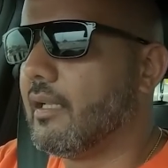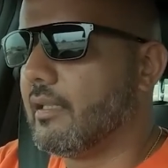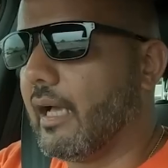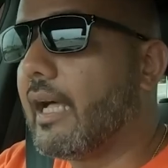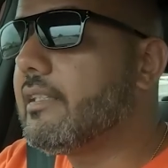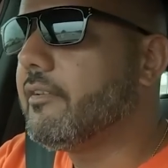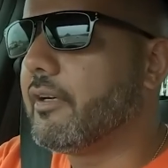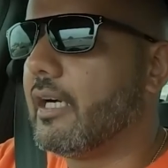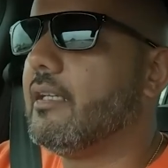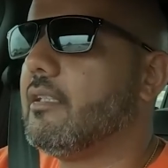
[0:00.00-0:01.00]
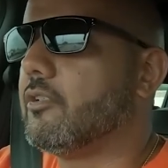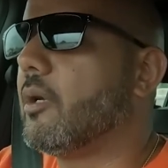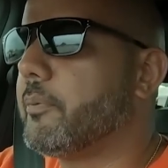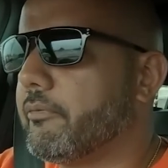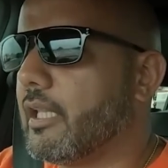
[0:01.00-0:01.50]
The Ativa, the
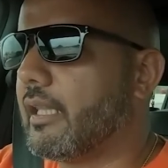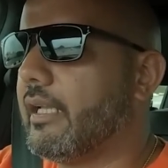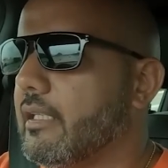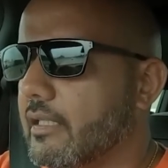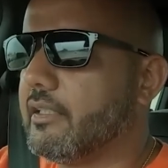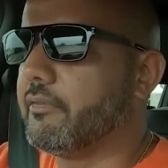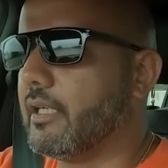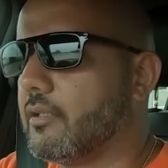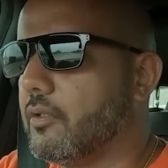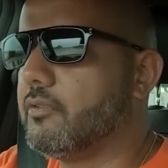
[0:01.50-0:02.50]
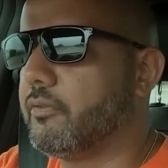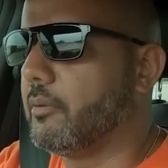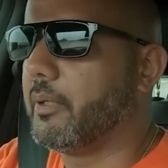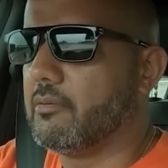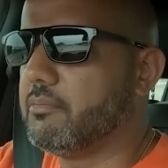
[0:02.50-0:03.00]
top of the line Ativa, goes for
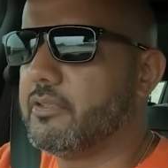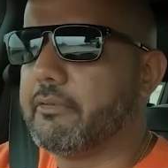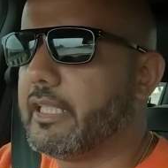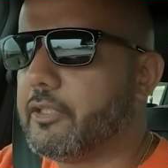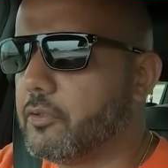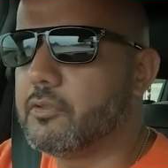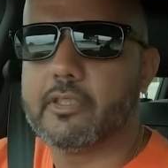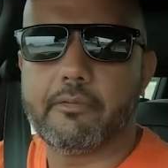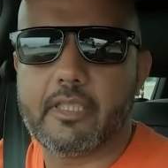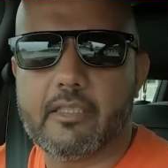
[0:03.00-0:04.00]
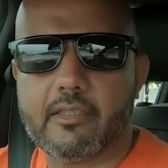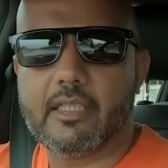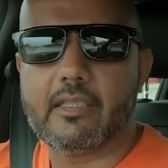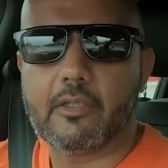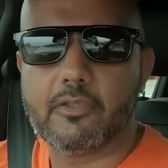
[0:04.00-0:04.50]
about
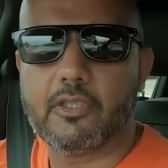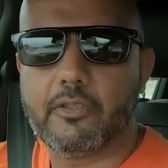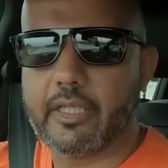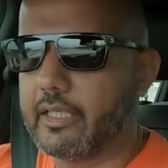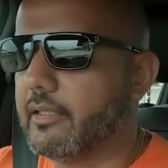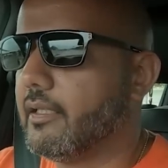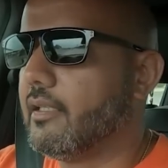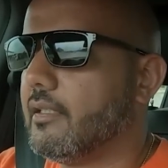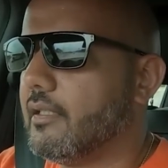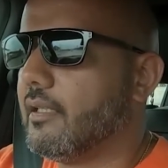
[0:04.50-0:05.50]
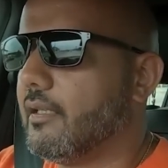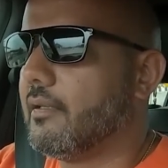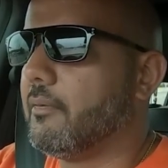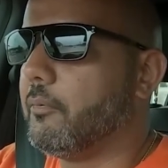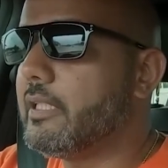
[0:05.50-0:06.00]
72,000-73,000 ringgit,
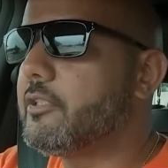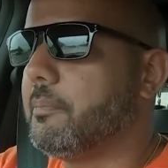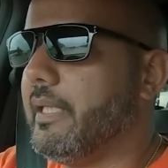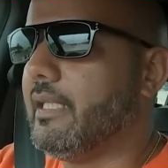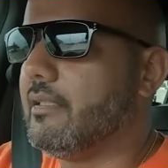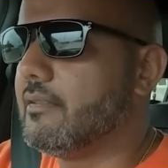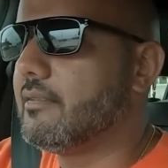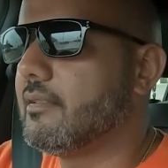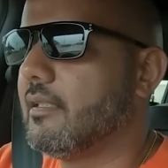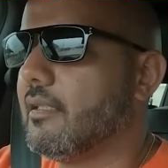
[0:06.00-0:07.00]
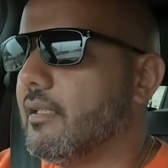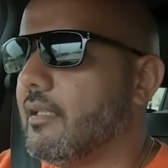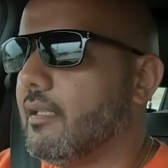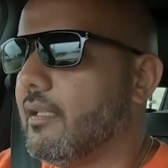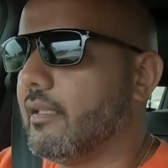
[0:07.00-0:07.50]
which means
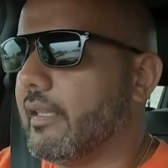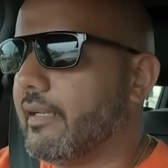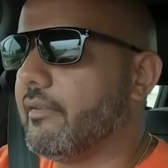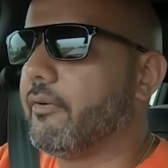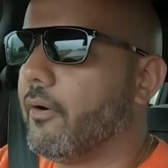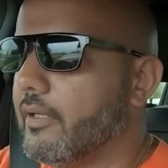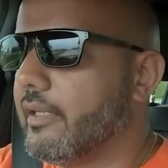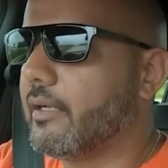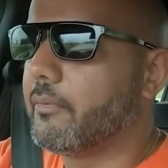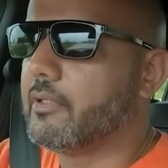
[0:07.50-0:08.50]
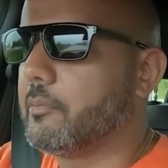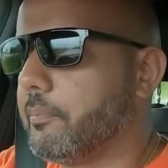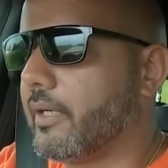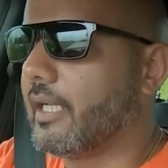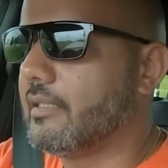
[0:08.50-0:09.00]
that if Honda were to
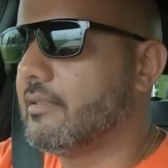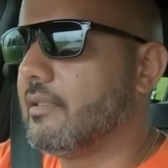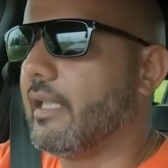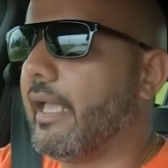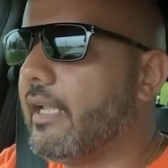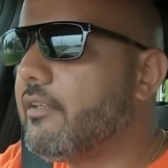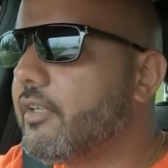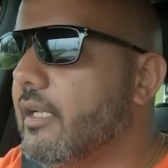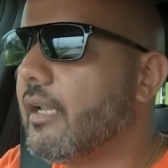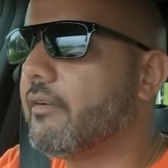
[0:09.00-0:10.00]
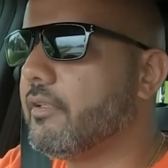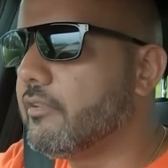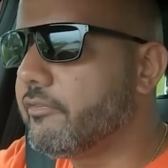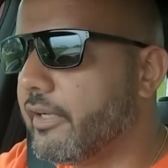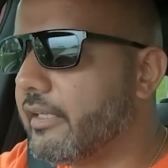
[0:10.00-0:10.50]
price the entry-level
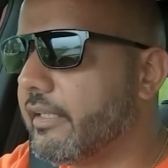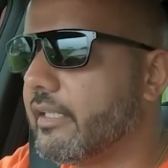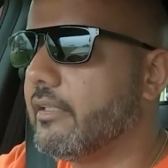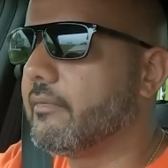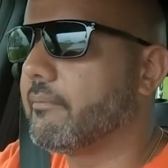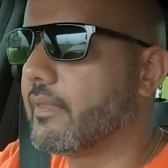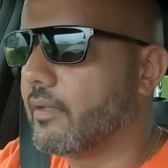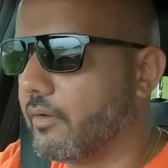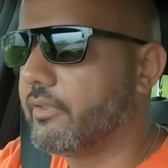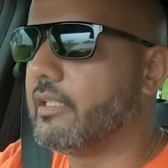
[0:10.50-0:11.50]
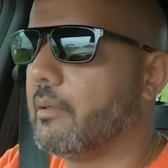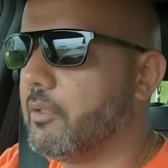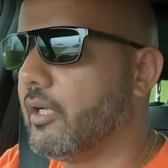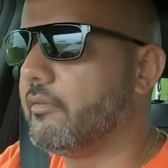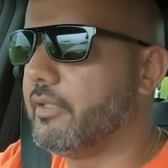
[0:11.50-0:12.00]
variant of the
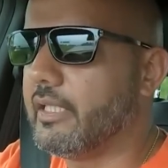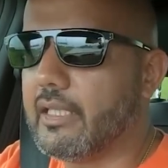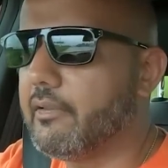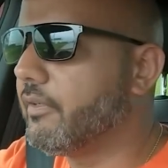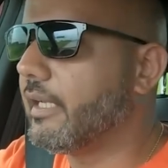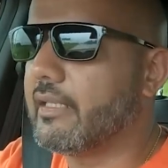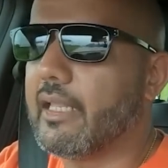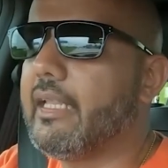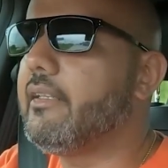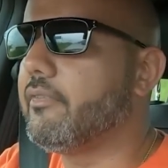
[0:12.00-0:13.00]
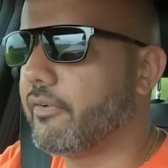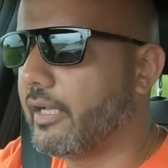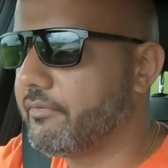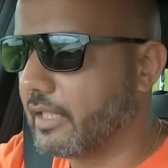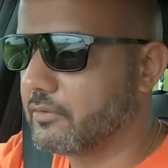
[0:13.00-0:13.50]
WRV even at
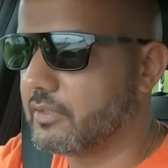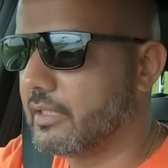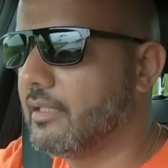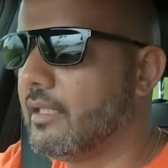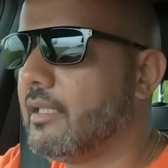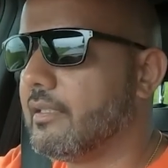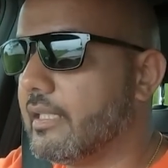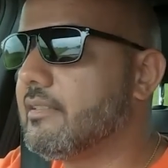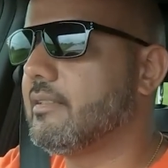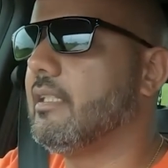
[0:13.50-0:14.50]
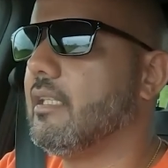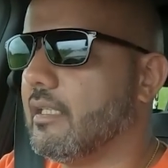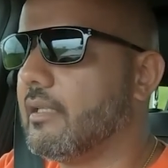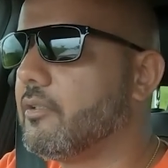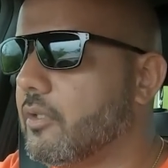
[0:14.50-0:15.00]
85,000, that's still
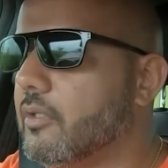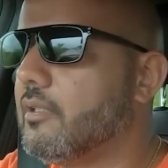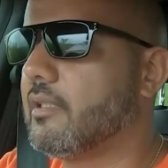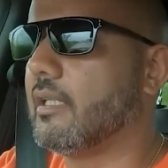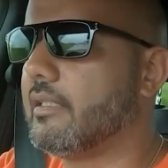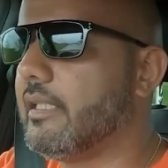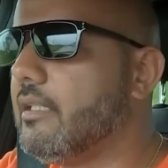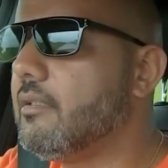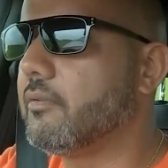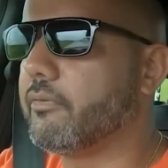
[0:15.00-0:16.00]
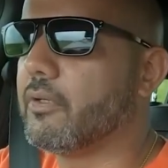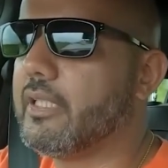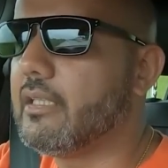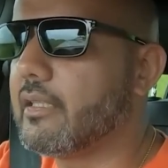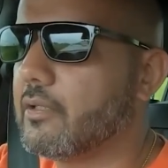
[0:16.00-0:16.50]
a good 13,000 to
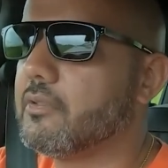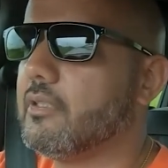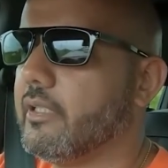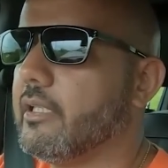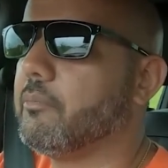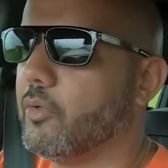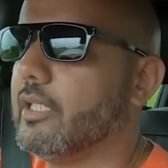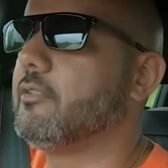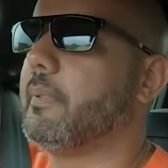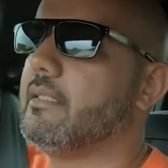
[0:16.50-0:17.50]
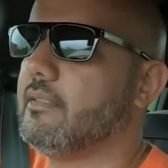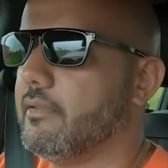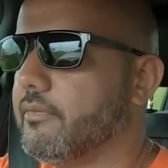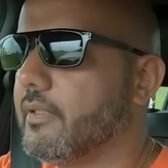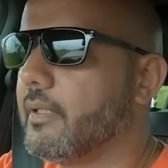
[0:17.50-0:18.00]
14,000 ringgit more
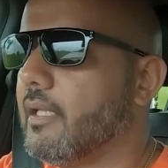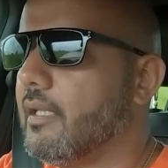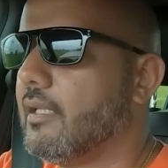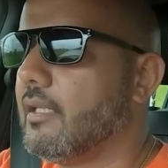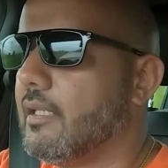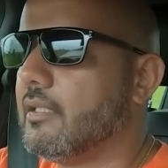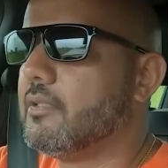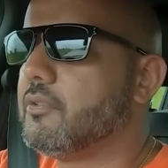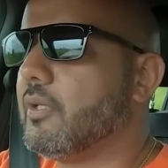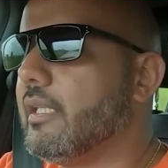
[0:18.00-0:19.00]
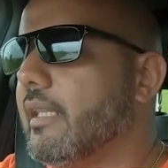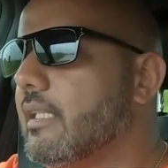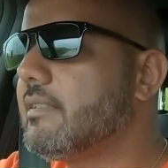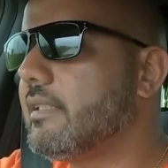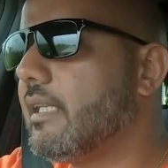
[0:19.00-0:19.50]
expensive. So in
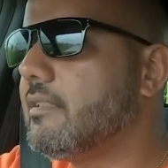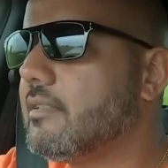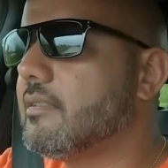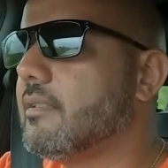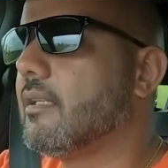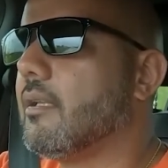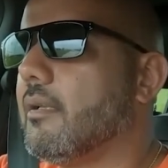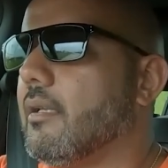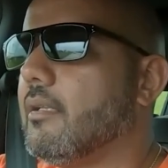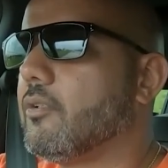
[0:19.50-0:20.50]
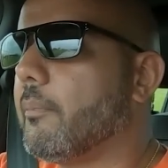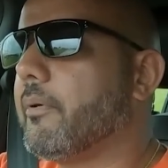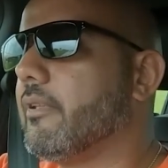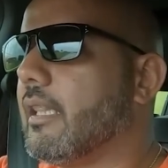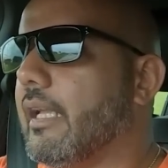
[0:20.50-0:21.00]
that sense, top
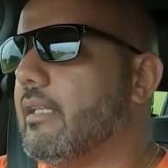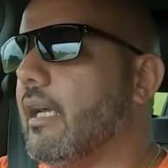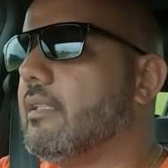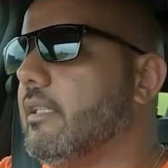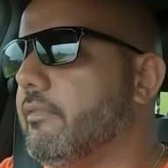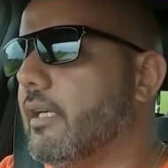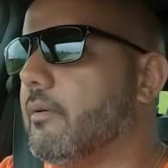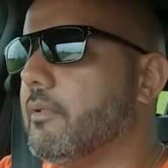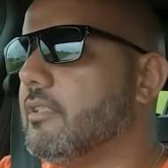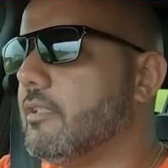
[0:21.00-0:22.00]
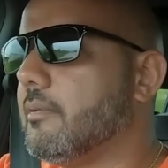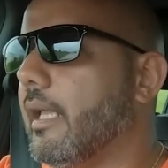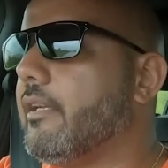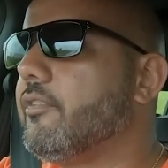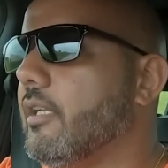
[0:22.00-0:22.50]
of the line Ativa versus
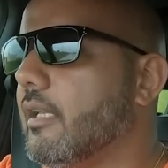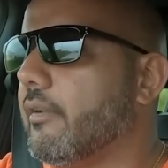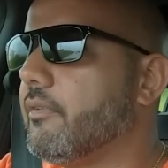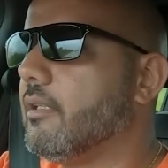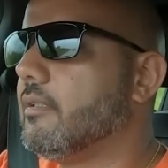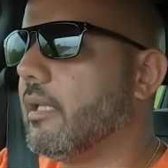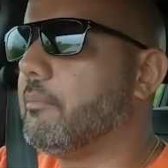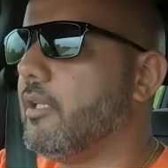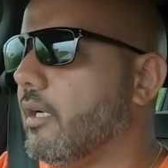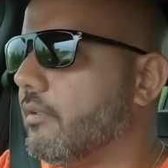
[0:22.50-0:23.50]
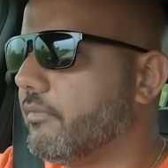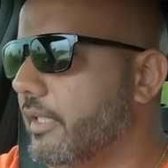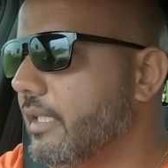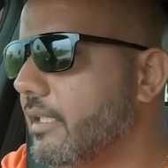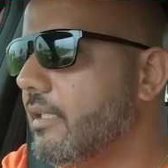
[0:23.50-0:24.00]
entry-level
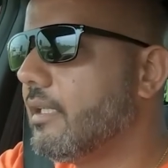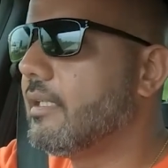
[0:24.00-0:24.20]
WRV,